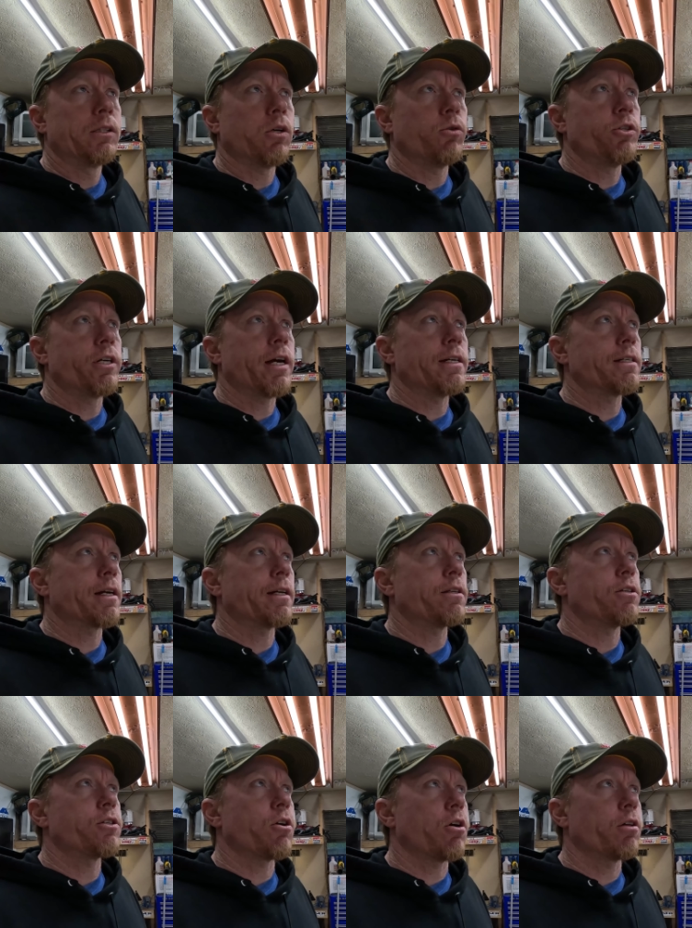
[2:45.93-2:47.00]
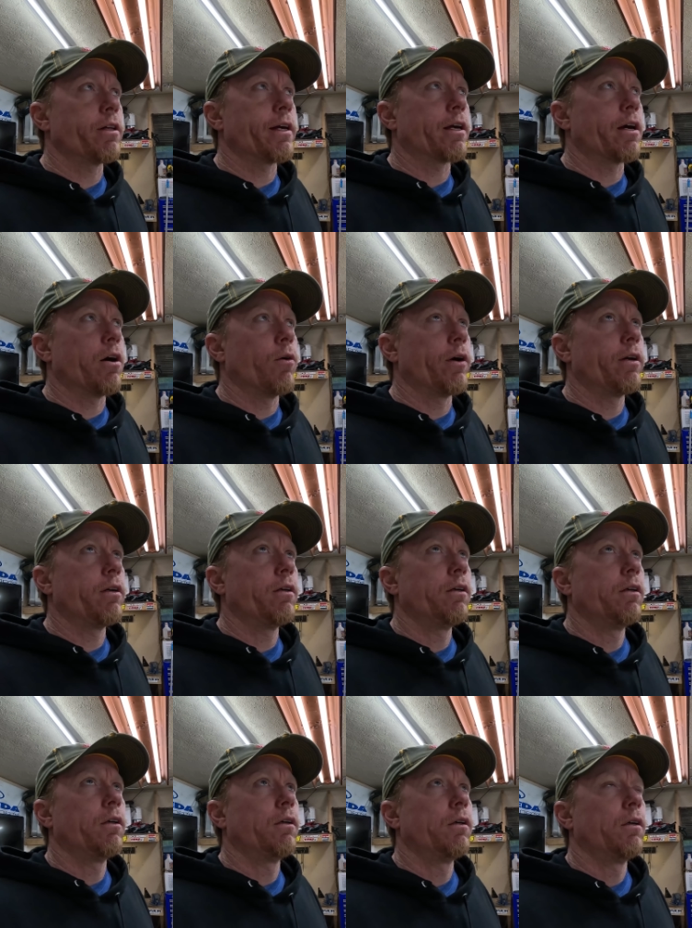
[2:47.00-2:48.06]
Told you guys I got the Starlink going.
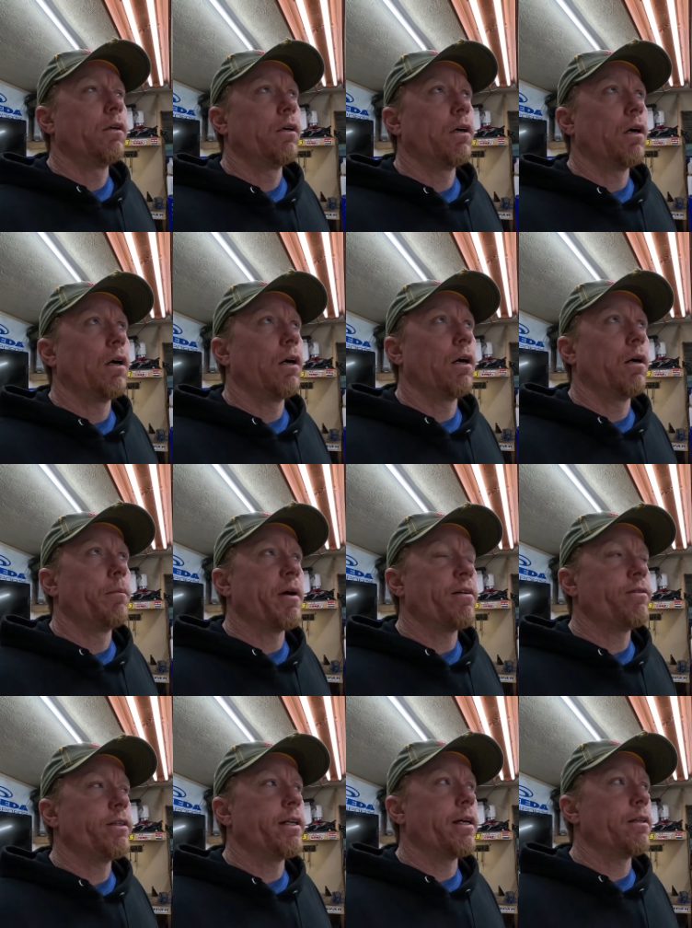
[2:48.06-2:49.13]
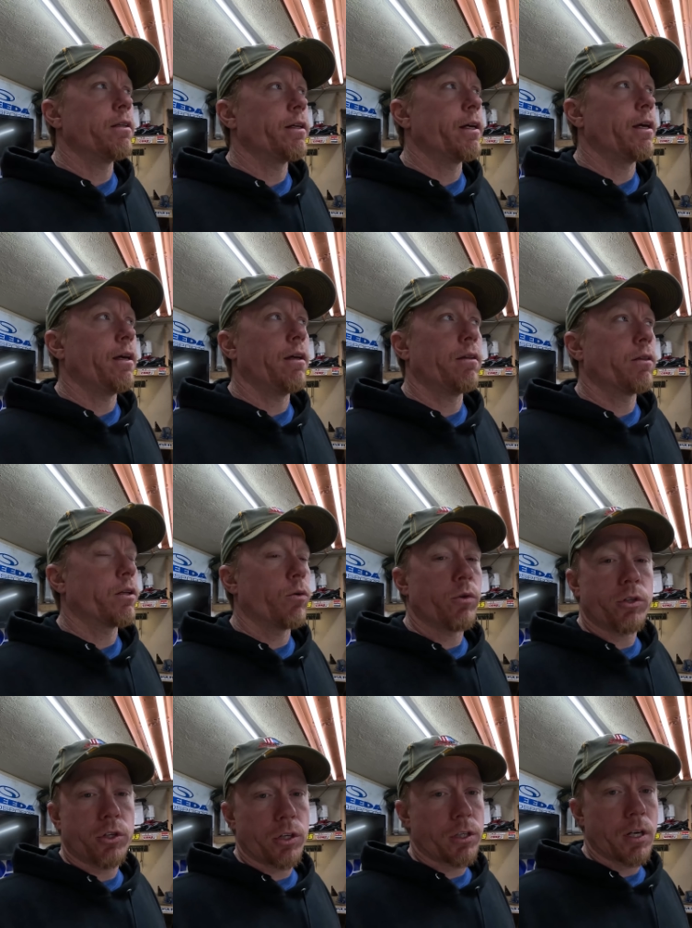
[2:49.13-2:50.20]
Um, evidently, there
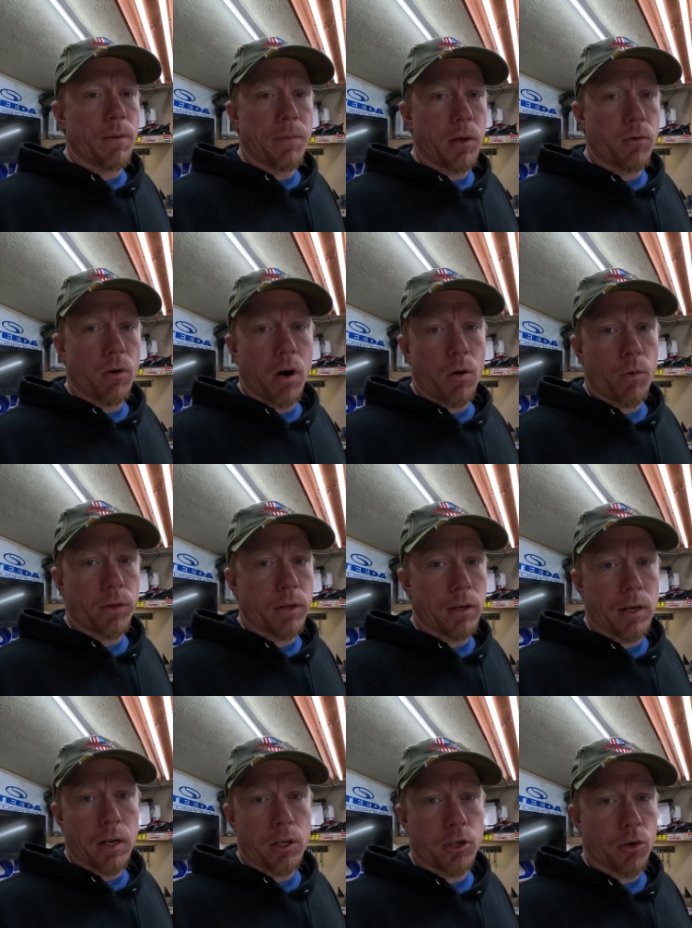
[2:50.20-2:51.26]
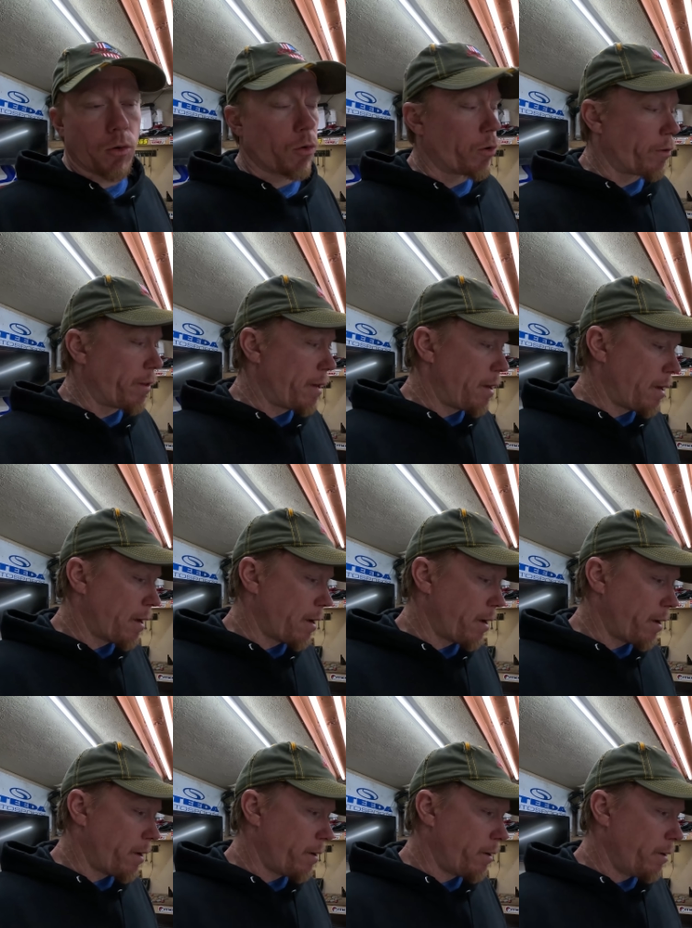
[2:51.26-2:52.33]
was just something wrong with the dish or the
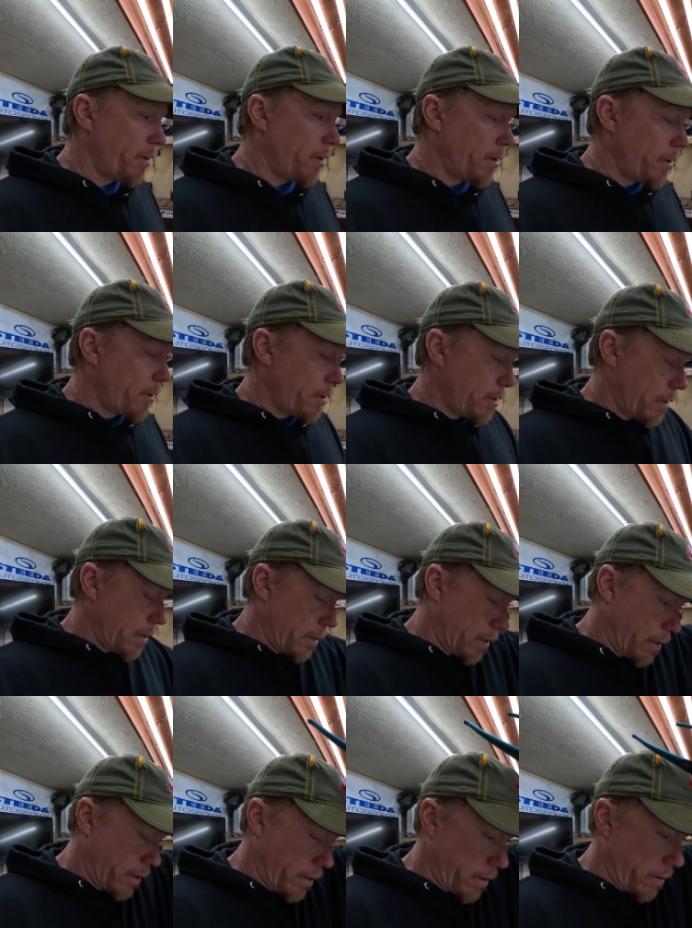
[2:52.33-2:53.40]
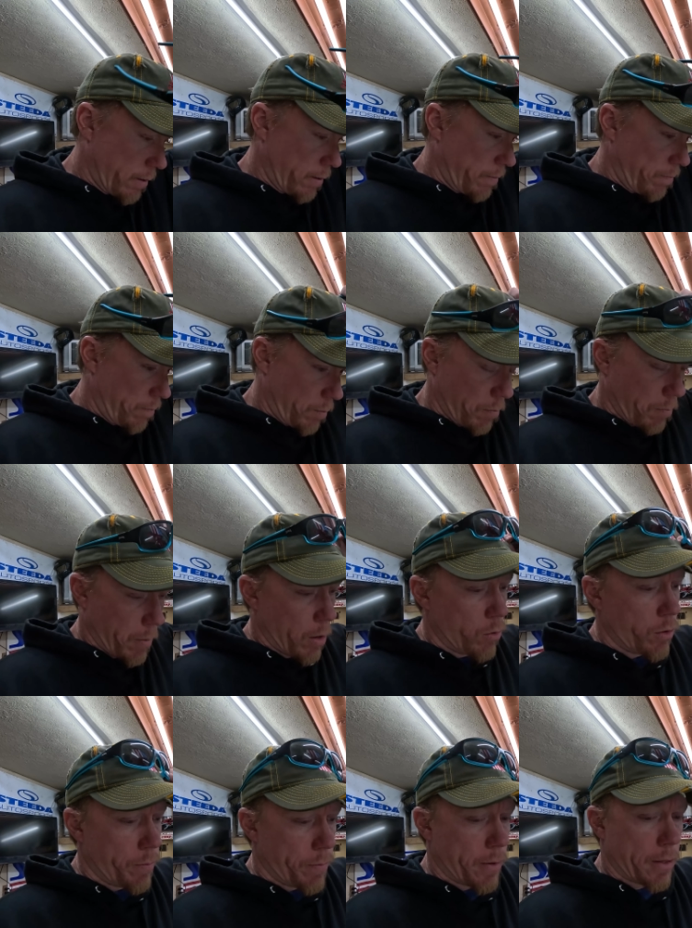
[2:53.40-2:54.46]
uh, um,
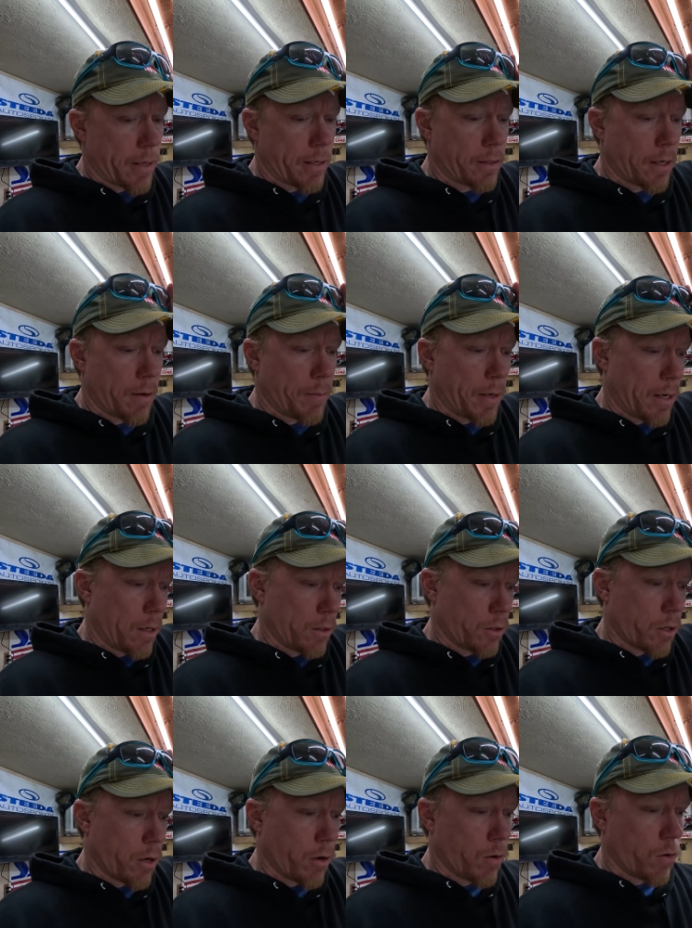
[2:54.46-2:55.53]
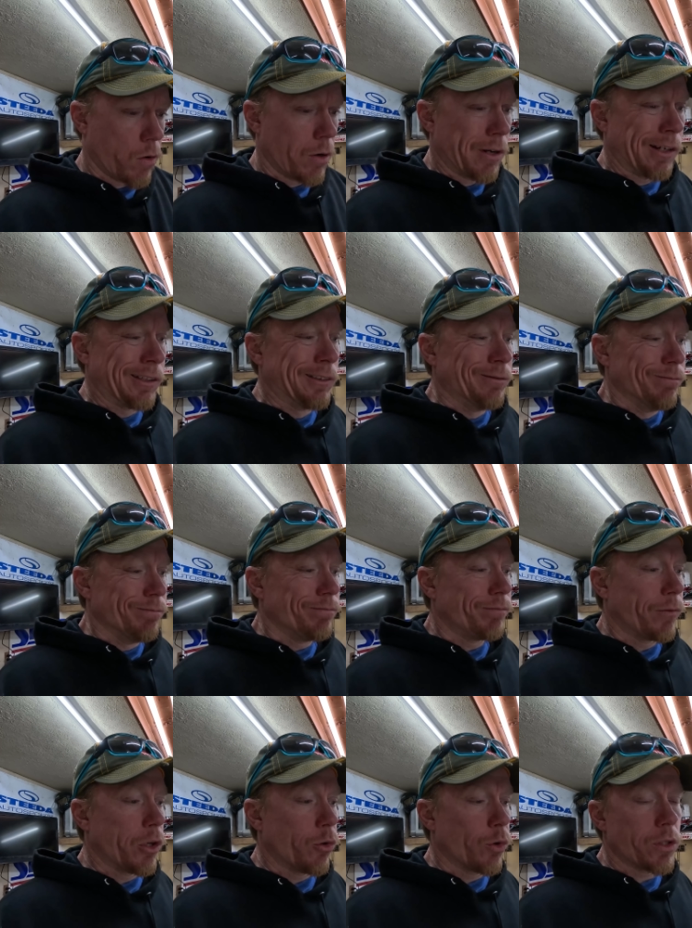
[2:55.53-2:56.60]
modem that they sent me. So
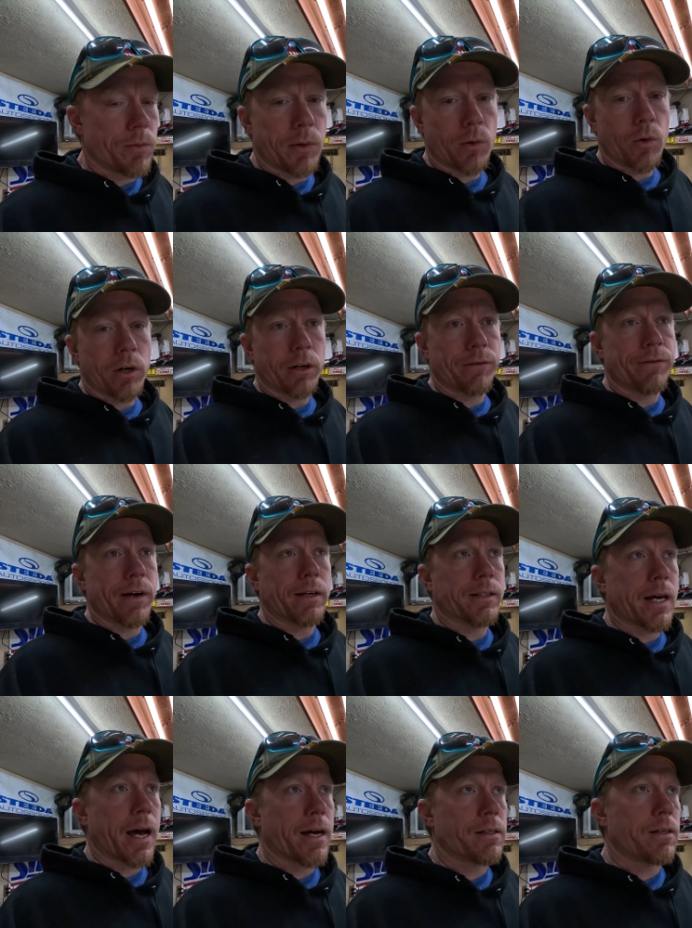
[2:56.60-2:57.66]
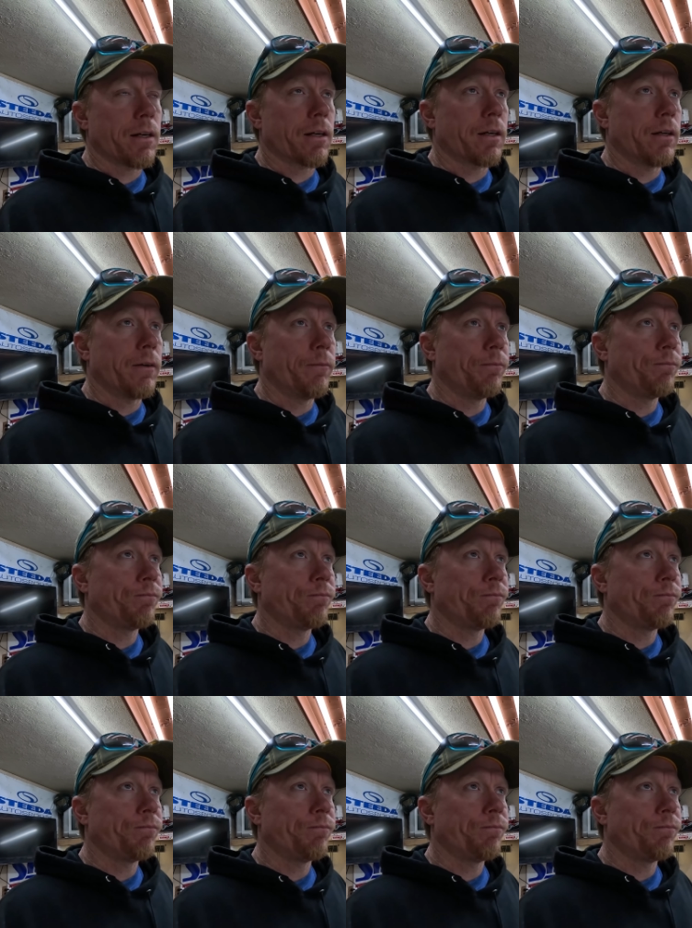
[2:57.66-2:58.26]
New one's been working fantastic.